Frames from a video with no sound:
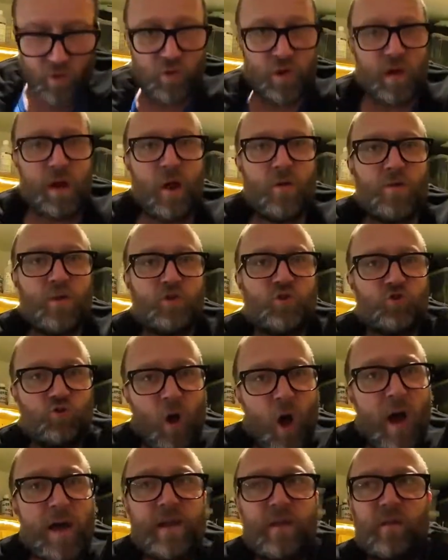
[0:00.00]
you know, the
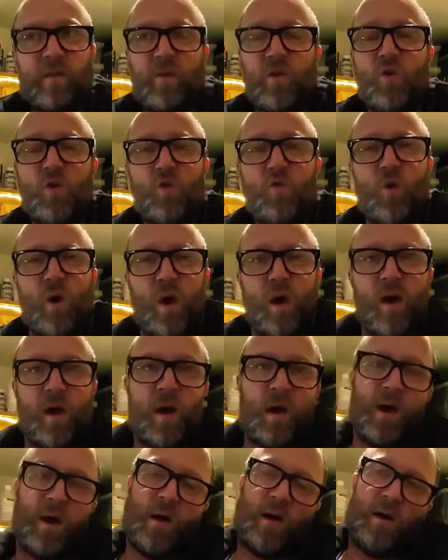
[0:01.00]
dry suit,
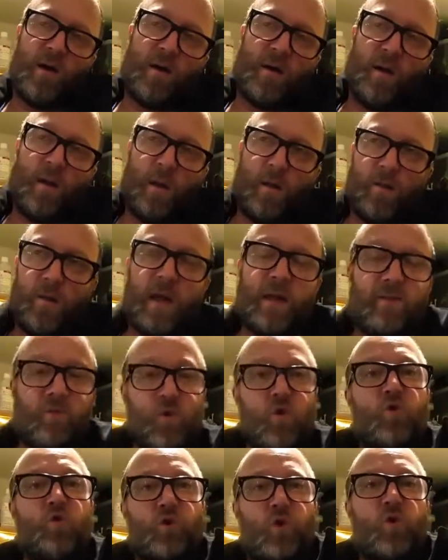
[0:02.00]
they
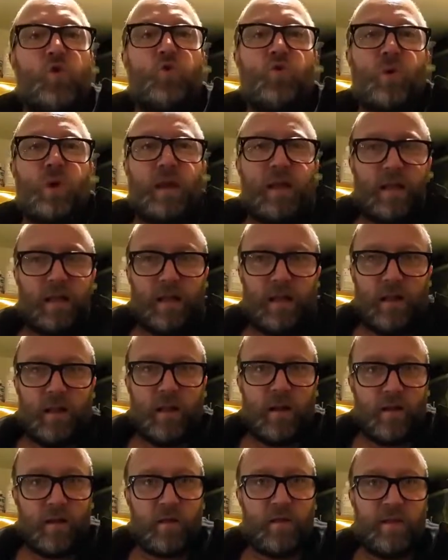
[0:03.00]
do little
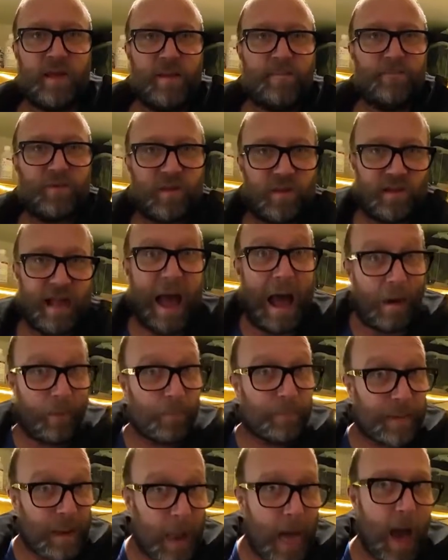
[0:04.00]
zips
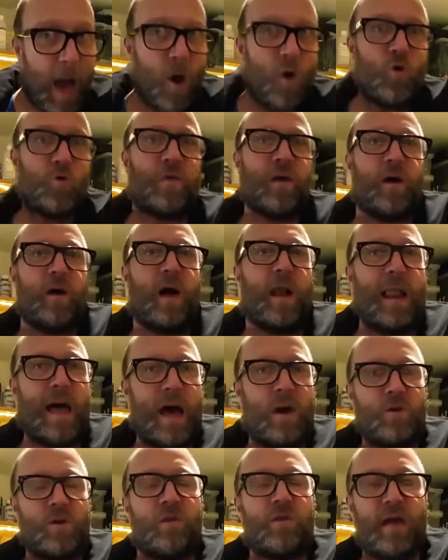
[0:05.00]
down below that
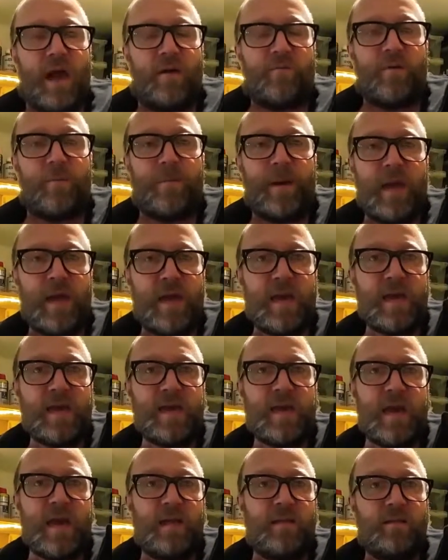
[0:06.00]
allow you to have a
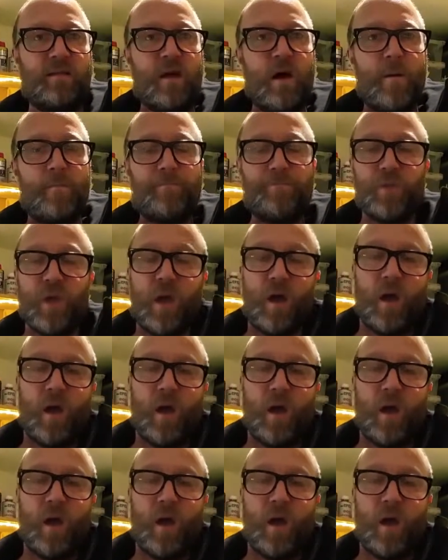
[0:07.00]
pee in them.